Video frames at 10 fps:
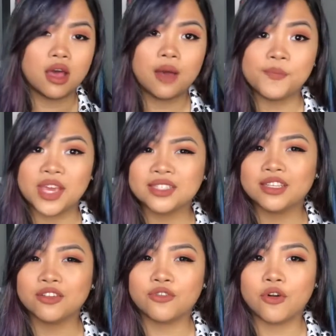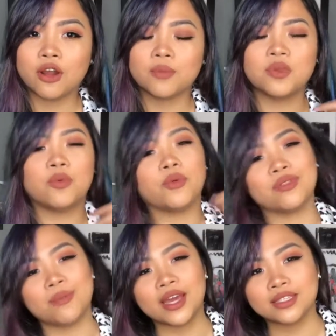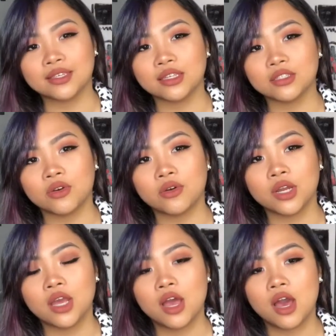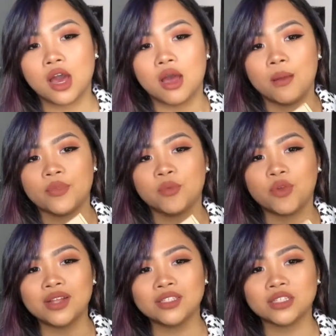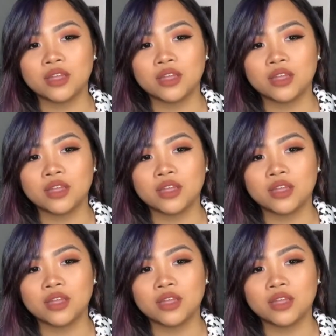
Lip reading: amazing for people with my skin tone. The bronzer is